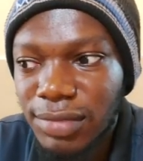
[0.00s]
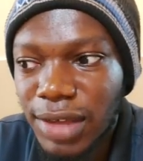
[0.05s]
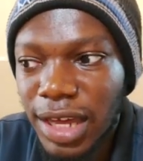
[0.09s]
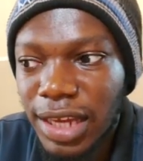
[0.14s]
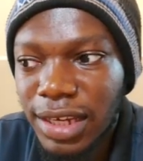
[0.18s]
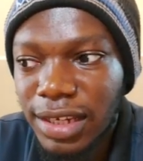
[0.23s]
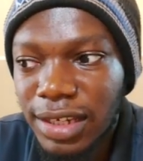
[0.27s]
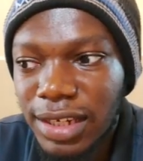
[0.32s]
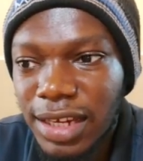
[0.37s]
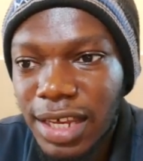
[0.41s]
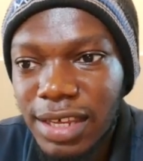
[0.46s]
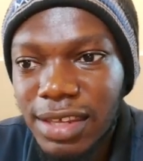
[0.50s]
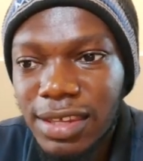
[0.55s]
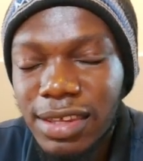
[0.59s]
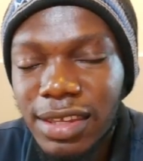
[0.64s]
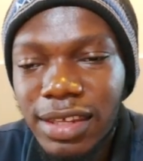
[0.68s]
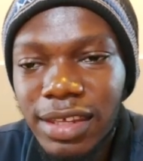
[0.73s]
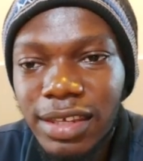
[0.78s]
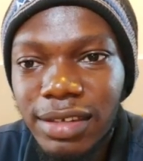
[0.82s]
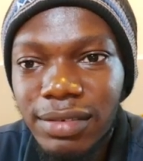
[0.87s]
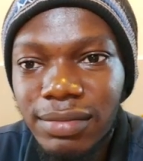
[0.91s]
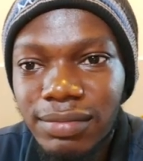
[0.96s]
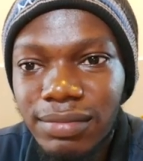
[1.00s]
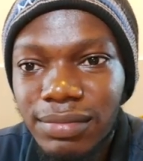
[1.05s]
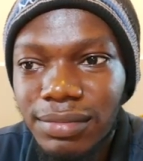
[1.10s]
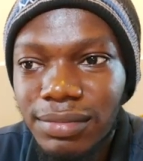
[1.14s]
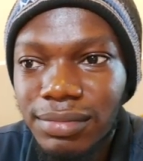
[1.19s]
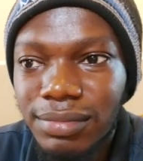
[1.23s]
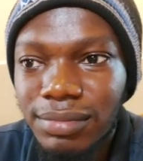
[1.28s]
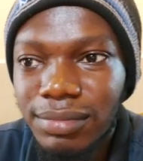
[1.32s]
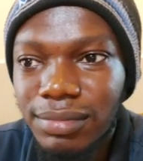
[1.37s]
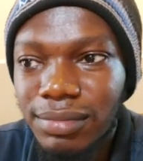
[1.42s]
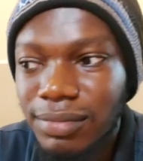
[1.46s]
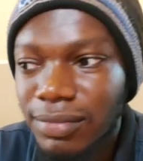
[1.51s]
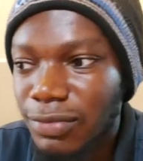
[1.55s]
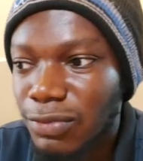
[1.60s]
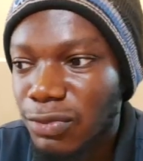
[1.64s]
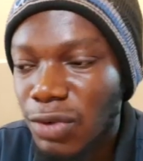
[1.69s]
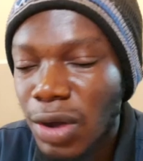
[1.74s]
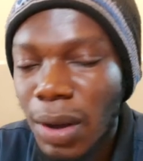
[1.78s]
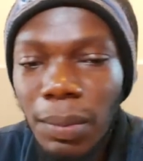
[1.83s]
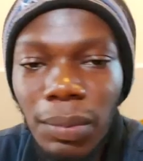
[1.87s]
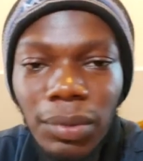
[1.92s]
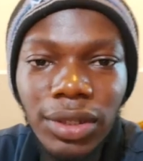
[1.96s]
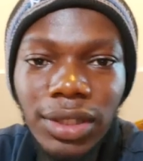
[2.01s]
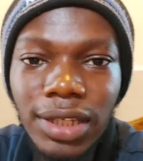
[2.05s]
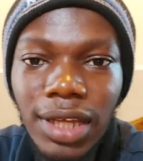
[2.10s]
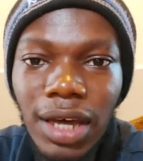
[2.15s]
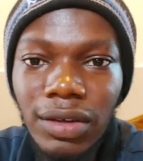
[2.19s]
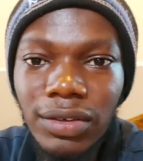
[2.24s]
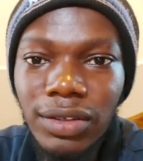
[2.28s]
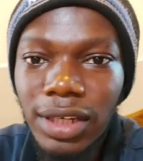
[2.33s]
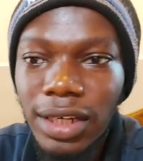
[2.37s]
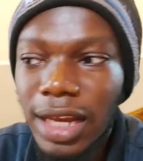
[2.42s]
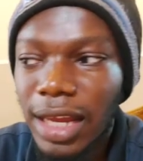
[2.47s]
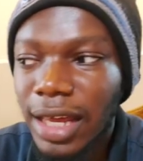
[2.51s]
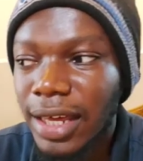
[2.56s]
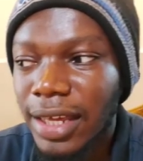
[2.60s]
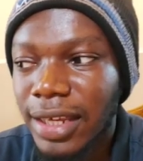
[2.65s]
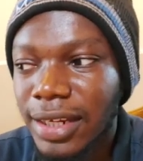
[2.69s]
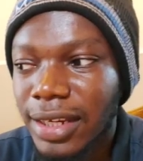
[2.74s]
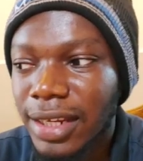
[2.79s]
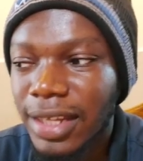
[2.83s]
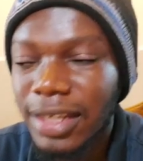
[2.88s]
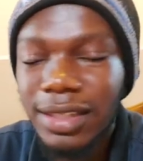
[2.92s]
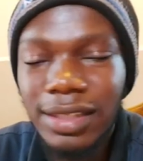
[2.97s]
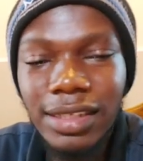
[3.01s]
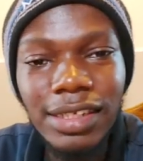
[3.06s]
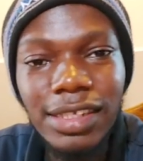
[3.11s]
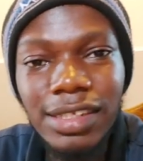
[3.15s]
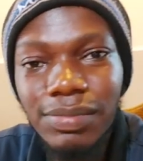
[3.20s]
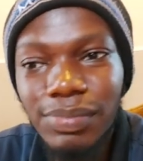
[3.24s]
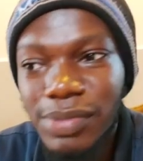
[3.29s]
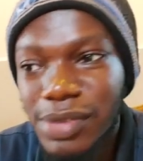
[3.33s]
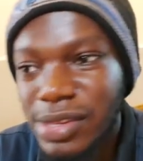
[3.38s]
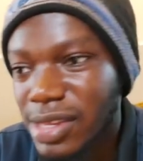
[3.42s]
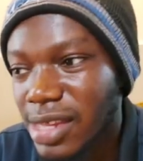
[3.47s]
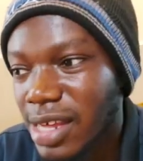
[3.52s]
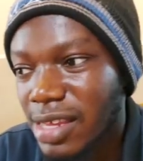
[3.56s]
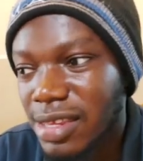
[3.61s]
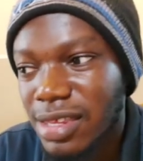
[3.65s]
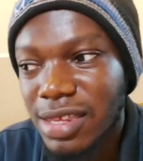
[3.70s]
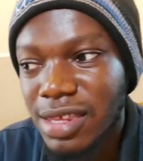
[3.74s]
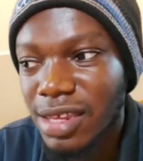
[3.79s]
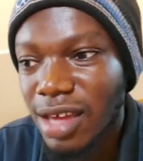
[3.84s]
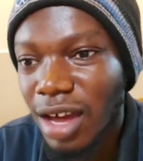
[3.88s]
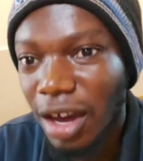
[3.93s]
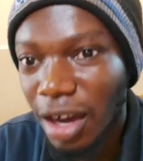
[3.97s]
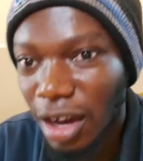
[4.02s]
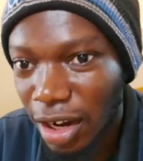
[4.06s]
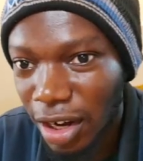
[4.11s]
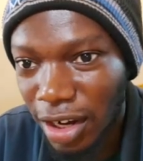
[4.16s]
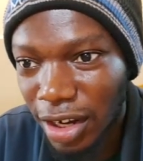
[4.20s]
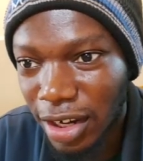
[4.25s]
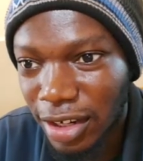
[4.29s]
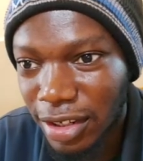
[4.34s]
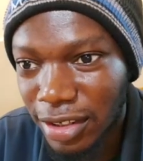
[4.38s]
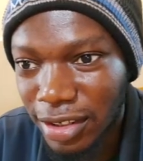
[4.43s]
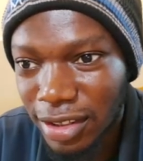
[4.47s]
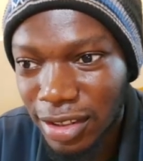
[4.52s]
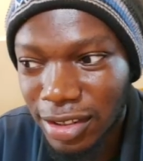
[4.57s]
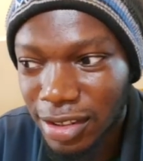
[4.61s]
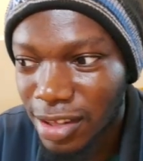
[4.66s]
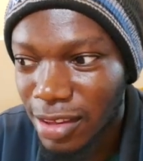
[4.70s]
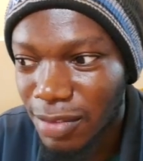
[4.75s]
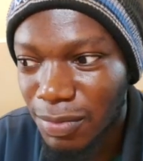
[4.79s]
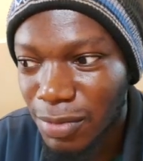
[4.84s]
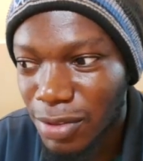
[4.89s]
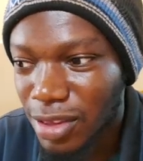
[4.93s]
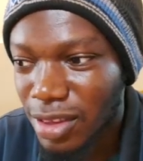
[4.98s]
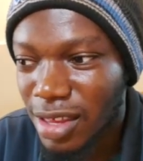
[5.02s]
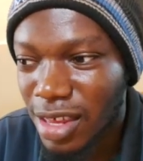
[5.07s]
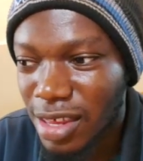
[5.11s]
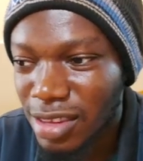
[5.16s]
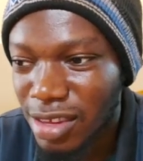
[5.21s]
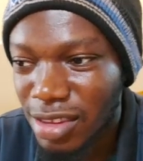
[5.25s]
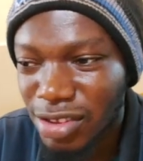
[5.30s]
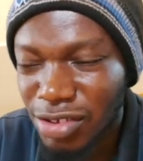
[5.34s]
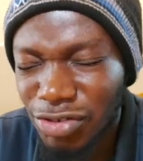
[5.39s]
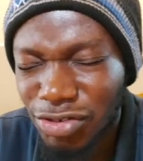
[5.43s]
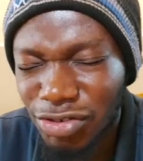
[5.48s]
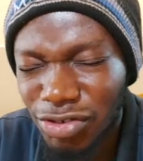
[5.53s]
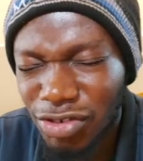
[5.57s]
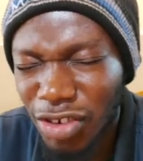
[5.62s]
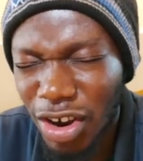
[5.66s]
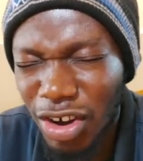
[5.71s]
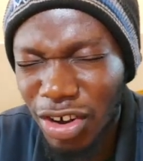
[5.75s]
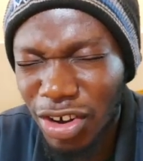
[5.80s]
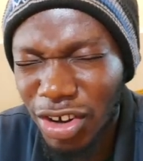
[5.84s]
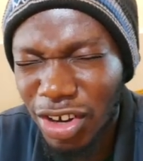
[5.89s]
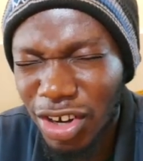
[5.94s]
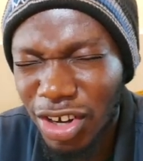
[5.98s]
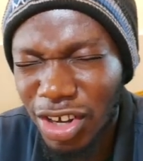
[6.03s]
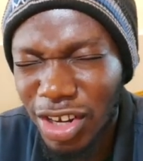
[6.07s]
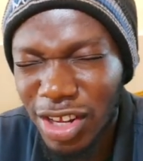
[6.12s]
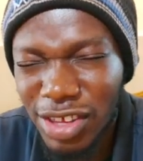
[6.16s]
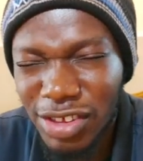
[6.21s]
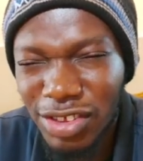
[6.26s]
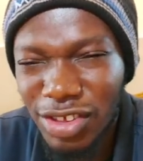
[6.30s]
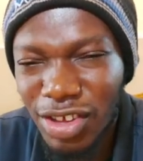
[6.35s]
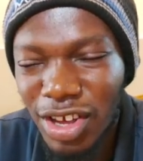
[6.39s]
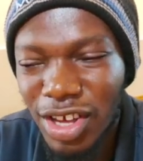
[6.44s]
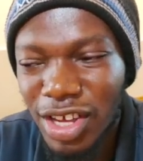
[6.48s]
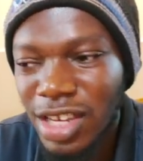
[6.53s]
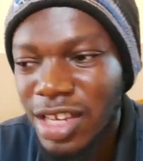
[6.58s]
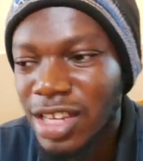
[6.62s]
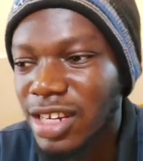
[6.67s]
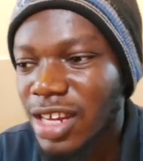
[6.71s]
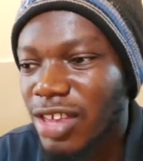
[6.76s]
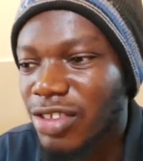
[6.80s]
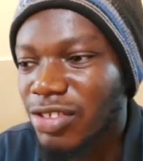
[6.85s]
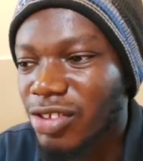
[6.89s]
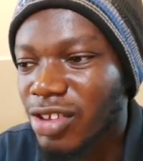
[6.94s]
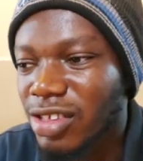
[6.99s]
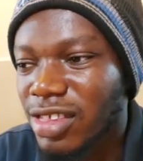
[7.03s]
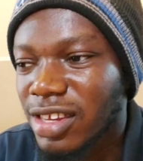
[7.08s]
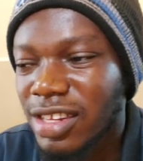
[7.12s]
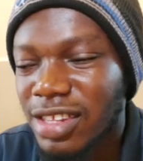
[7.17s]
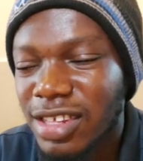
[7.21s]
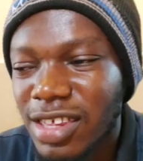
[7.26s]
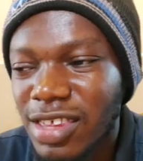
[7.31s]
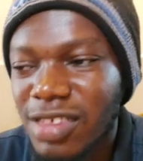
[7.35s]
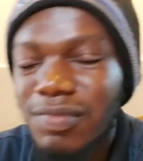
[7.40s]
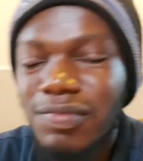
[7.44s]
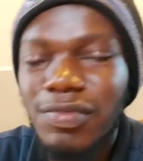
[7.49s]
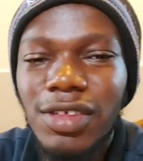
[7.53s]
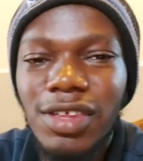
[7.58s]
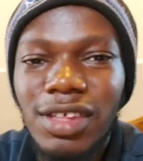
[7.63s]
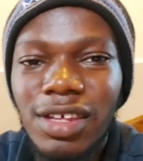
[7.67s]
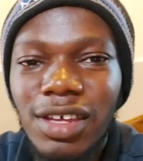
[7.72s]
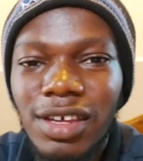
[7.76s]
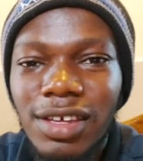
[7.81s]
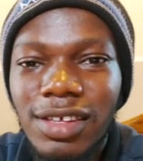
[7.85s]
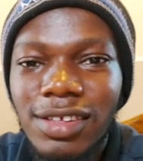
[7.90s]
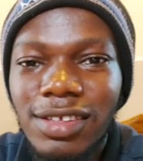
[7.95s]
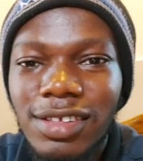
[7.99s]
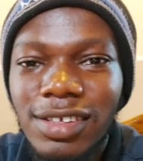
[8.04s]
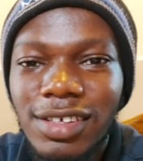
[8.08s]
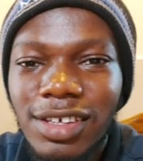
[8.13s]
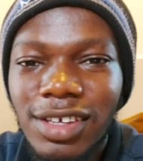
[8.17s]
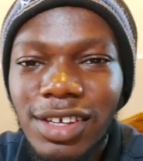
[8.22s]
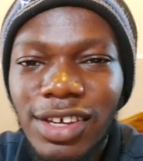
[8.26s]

And the next thing, one month down the line, this business is hard. This business is a struggle. It's not, there's nothing this business.